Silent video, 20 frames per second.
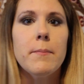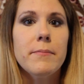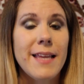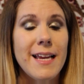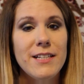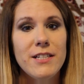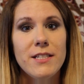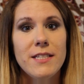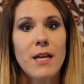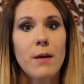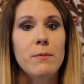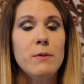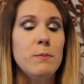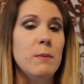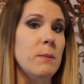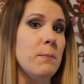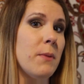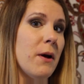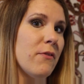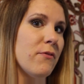That just helps
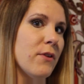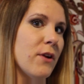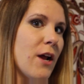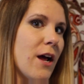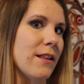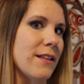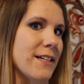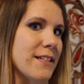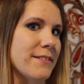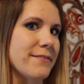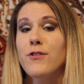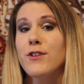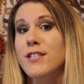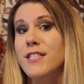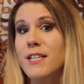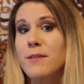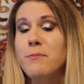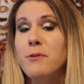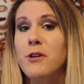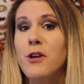me buff it all in. For
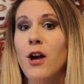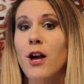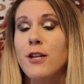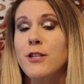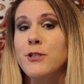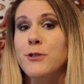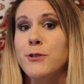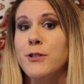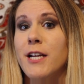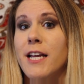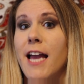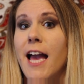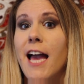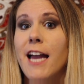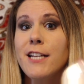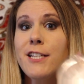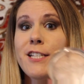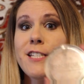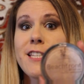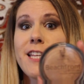simple contouring,
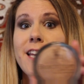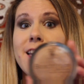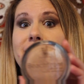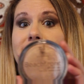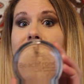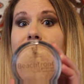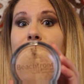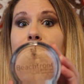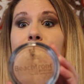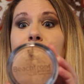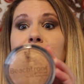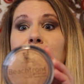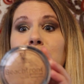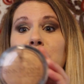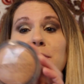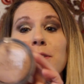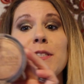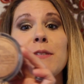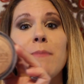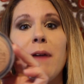I just like to simply
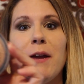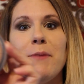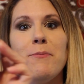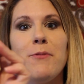use my